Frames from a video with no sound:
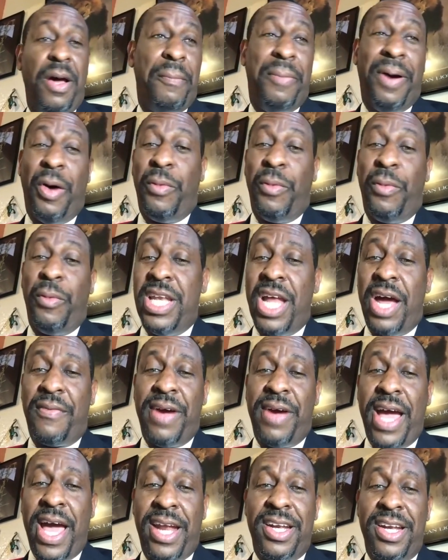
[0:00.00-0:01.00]
but we
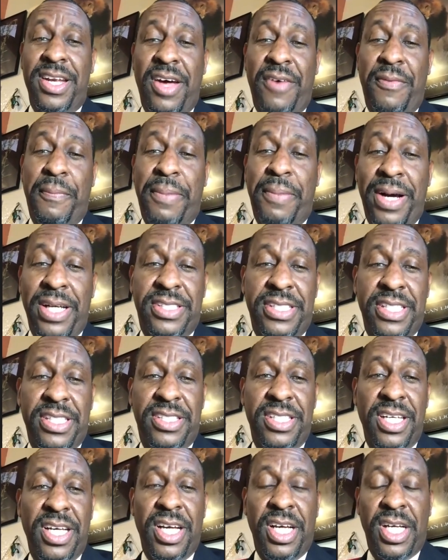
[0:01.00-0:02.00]
never had enough
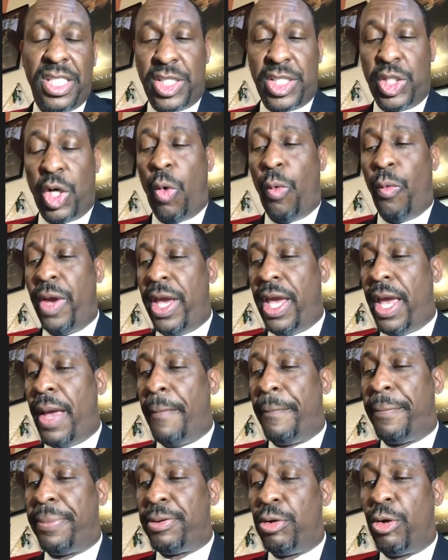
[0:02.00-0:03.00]
buses. So we
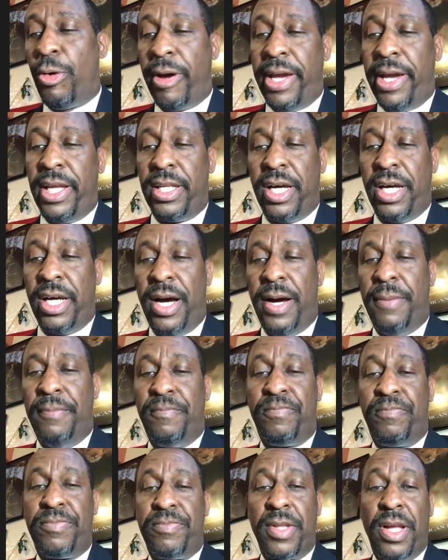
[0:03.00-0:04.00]
employed
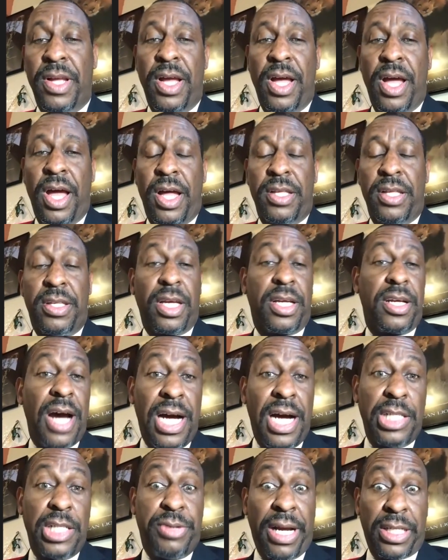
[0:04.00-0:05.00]
the
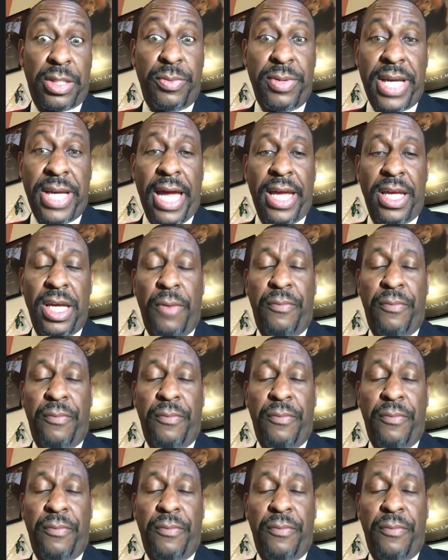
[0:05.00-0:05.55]
contractor. We got